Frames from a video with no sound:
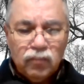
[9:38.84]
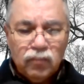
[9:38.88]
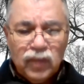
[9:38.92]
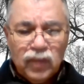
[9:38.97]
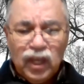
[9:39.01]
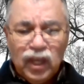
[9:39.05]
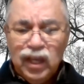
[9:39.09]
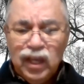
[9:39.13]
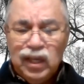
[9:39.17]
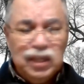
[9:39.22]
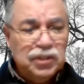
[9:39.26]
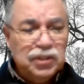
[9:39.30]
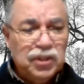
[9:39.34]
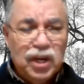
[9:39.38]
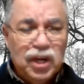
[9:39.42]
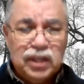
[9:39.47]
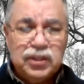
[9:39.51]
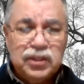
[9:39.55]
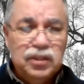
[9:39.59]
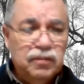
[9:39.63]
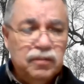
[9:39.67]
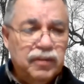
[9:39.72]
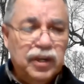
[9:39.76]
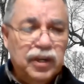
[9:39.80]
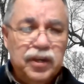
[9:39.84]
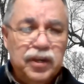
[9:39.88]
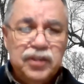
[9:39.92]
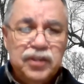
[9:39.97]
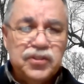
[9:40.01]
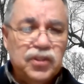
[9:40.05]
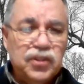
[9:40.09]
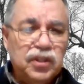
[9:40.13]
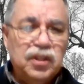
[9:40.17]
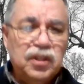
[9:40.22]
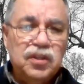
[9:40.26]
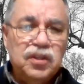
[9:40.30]
And he talked to the
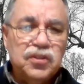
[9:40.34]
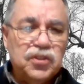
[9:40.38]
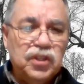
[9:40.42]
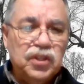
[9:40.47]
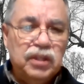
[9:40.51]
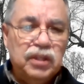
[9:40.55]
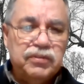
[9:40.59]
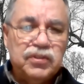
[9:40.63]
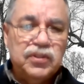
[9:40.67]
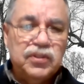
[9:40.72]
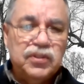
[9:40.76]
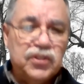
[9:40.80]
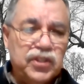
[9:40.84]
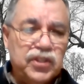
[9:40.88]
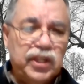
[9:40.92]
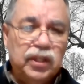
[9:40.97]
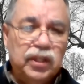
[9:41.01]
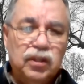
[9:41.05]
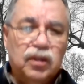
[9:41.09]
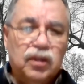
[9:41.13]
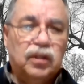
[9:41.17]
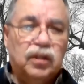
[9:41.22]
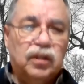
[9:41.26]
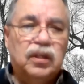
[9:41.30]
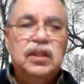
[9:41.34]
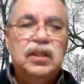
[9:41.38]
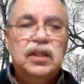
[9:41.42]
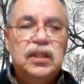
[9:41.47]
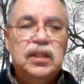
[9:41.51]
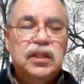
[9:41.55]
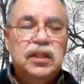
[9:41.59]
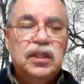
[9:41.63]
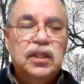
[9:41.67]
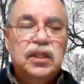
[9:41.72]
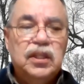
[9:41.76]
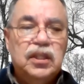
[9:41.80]
various Indian chiefs and said, look,
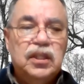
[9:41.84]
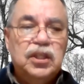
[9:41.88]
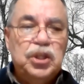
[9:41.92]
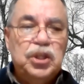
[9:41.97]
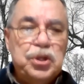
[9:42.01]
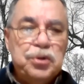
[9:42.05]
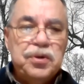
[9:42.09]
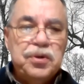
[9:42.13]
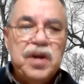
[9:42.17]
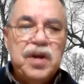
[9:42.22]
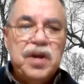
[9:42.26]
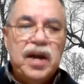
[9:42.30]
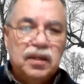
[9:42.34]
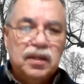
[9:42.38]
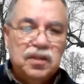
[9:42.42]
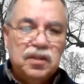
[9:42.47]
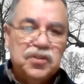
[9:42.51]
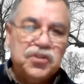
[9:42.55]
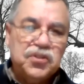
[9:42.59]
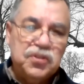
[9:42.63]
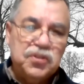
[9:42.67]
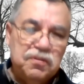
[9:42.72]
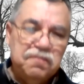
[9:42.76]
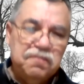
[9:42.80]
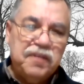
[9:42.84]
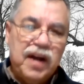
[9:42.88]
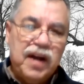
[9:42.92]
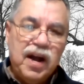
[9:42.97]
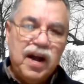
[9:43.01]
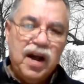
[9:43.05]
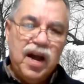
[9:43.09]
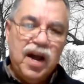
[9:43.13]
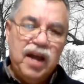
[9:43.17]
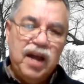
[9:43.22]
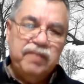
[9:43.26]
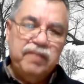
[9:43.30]
you're not going to
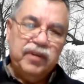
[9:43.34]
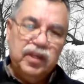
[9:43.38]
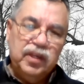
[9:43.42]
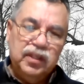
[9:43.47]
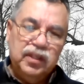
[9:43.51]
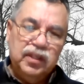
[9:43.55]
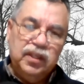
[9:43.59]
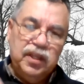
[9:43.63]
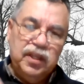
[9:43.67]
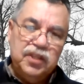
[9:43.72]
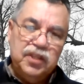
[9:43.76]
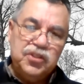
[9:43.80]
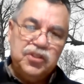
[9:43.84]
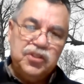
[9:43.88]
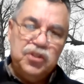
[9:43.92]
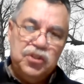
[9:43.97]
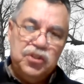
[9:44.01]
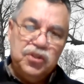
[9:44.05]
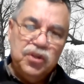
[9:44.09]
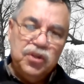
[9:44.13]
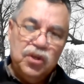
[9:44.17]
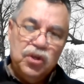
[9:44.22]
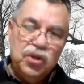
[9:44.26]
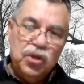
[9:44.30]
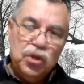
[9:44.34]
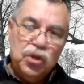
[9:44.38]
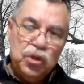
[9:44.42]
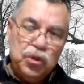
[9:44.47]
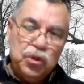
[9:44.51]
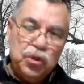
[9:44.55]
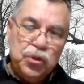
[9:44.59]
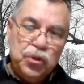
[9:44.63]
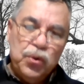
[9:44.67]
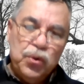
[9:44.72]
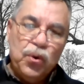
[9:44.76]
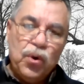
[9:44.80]
survive unless
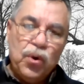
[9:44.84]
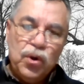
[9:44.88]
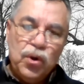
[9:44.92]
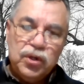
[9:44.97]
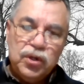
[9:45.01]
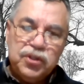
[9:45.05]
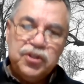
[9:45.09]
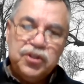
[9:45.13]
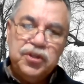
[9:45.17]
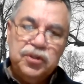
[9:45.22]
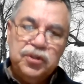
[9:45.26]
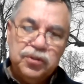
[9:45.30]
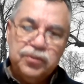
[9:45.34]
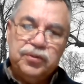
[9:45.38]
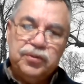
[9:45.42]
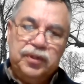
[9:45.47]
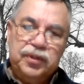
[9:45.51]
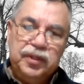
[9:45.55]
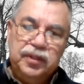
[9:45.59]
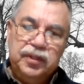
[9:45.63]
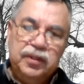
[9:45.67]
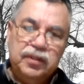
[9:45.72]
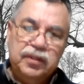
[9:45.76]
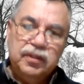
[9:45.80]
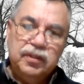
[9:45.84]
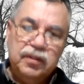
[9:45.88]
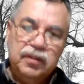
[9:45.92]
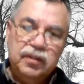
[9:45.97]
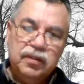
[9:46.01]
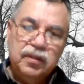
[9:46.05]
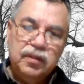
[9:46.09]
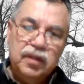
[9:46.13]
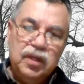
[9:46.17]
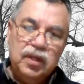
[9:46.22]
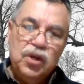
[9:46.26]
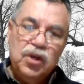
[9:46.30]
your children
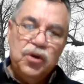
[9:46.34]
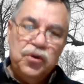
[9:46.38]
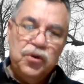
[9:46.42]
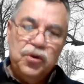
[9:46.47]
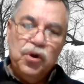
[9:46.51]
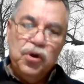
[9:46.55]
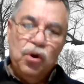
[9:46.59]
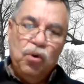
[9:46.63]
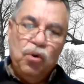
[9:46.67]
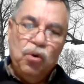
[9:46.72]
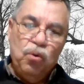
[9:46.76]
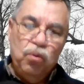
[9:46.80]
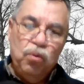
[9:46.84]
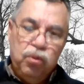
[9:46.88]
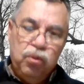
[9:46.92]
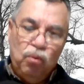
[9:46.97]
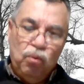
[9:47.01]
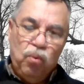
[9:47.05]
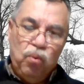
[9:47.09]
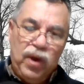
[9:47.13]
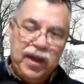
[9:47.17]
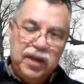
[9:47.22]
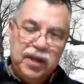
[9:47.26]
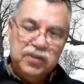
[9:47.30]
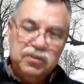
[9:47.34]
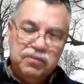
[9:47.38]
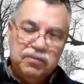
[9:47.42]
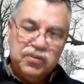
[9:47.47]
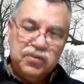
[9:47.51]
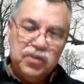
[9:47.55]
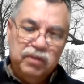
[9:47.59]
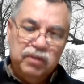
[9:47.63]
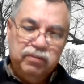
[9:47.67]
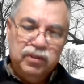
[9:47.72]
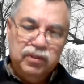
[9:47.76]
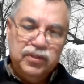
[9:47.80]
know the ways of
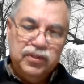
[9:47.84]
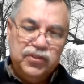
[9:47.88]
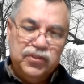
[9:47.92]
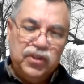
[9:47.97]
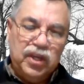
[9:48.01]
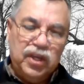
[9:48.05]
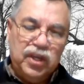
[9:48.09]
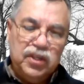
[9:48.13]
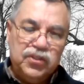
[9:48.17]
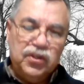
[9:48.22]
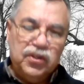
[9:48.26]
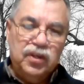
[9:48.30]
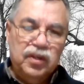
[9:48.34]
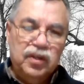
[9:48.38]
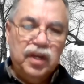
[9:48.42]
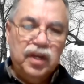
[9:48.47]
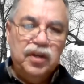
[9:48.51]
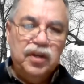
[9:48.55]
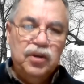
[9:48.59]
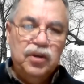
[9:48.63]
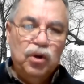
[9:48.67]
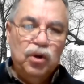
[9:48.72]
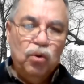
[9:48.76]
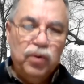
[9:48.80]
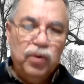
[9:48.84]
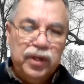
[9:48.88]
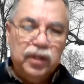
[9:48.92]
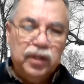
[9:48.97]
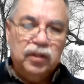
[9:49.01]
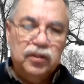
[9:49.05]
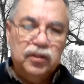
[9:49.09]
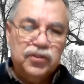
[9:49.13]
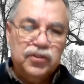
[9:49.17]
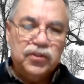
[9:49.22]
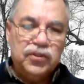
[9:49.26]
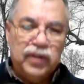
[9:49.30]
civilization and know
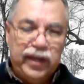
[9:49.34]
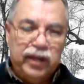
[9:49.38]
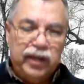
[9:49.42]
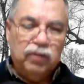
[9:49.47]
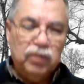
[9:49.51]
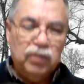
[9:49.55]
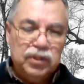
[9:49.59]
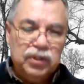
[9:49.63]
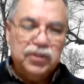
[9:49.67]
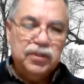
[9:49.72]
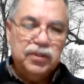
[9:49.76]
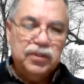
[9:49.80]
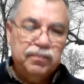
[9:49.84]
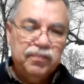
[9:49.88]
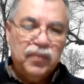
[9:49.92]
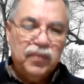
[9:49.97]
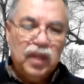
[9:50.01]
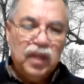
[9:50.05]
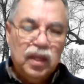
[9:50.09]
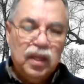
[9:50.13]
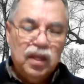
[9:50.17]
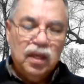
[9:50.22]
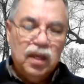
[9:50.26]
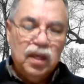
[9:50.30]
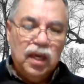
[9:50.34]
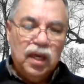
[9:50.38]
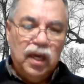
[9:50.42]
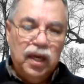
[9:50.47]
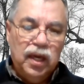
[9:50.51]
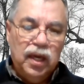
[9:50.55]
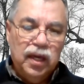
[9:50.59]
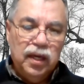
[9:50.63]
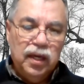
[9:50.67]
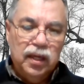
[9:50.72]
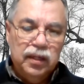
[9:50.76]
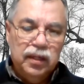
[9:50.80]
English language.
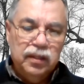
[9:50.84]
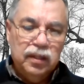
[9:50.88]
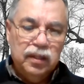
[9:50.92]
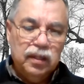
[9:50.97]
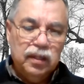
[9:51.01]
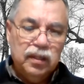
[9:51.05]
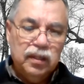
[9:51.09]
And